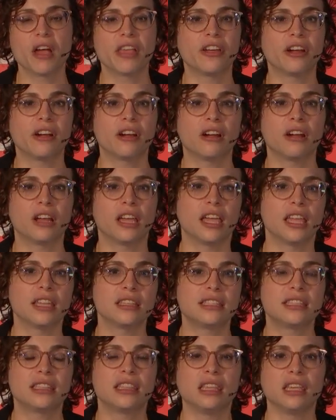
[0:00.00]
whether
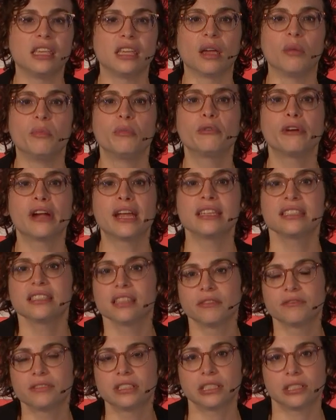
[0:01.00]
it's the
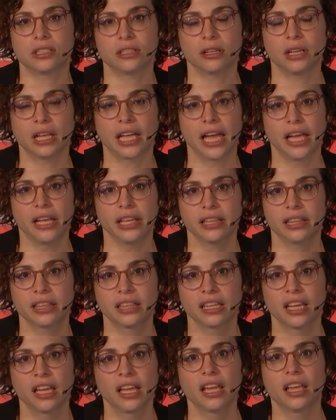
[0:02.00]
embrace of digital
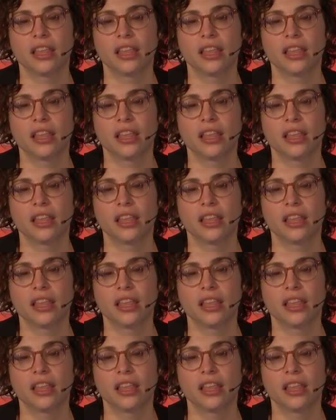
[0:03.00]
health,